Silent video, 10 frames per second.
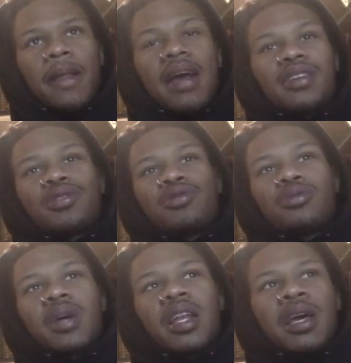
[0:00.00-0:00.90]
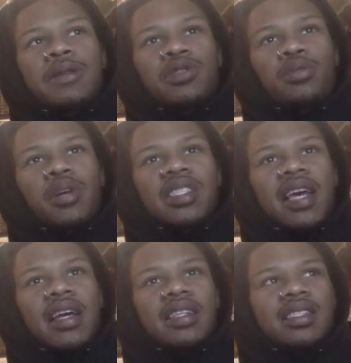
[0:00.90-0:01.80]
I'll just use my damn super
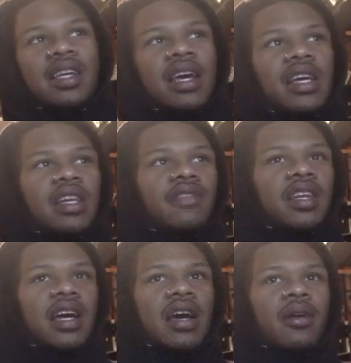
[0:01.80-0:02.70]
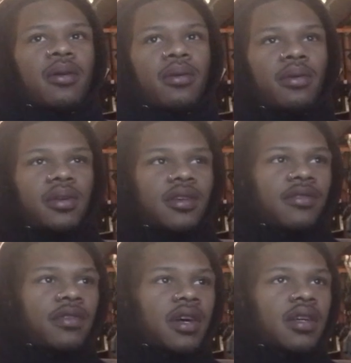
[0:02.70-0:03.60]
attack. This nigga ain't even die. What the
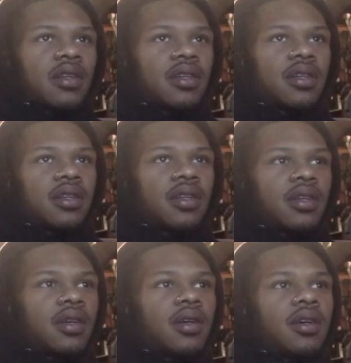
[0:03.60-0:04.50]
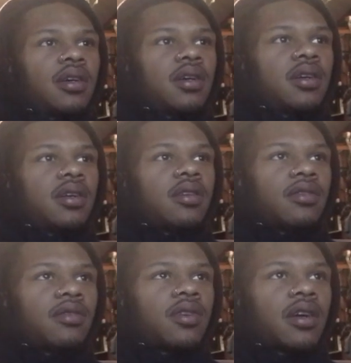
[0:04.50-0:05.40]
fuck? What
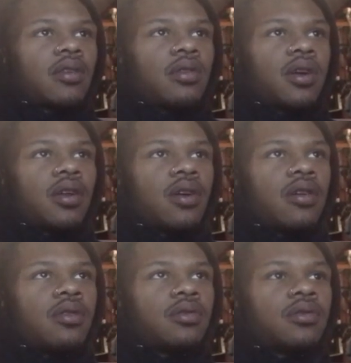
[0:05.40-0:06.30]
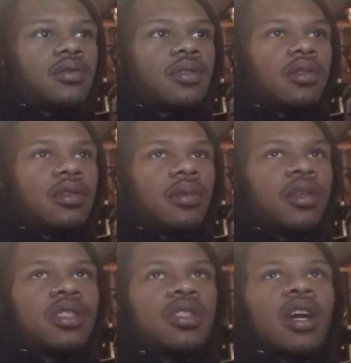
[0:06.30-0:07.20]
the fuck going on? Let
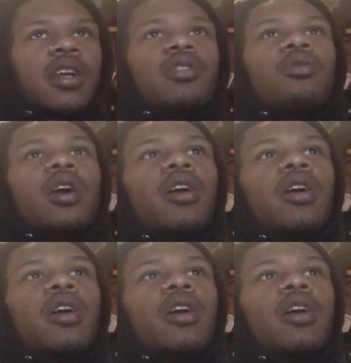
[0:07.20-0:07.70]
me just knock you